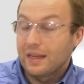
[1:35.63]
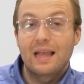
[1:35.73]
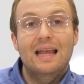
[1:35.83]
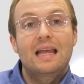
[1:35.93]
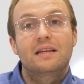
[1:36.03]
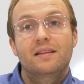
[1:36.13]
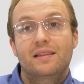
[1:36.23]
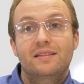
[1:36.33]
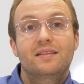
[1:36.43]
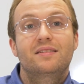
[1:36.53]
And
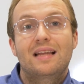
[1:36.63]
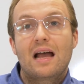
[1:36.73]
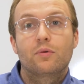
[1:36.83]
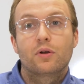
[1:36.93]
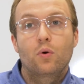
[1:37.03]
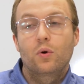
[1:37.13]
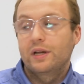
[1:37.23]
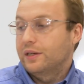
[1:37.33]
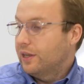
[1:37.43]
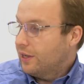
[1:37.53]
this is now
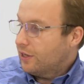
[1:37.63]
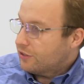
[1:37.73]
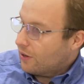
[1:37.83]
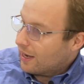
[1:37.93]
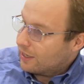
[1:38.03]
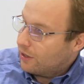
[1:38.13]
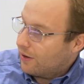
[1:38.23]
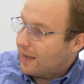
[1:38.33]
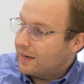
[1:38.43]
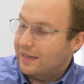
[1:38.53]
recording. So I can go
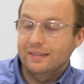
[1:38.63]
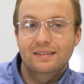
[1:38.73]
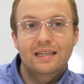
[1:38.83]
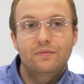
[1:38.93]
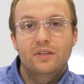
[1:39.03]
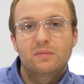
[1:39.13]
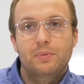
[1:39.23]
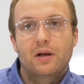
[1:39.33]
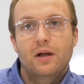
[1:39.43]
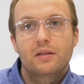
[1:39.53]
ahead and leave this
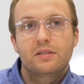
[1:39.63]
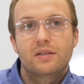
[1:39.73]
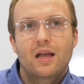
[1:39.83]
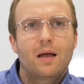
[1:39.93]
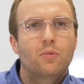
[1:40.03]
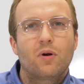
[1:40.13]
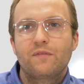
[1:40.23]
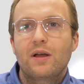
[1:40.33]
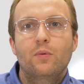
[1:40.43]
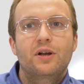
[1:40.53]
paused, or
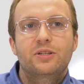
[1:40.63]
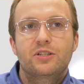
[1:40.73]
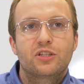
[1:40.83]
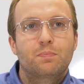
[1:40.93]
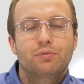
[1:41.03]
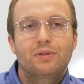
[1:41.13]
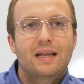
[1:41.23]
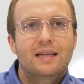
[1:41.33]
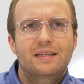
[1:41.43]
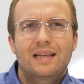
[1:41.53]
if I wanted to just
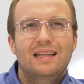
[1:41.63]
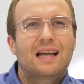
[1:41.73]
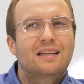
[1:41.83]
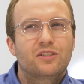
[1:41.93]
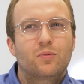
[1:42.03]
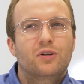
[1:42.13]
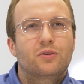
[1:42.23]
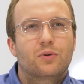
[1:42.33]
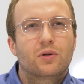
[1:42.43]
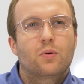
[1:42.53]
play it and I just wanted
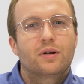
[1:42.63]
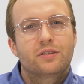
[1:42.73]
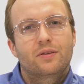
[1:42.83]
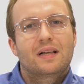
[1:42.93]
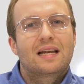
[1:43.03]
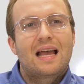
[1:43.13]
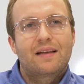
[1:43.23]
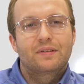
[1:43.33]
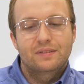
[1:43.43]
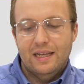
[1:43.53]
to record it so I could
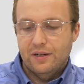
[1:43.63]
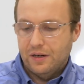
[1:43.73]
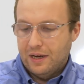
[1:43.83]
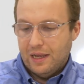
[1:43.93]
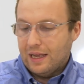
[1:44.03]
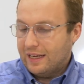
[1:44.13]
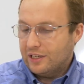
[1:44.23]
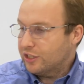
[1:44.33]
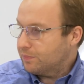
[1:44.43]
have it later, I can just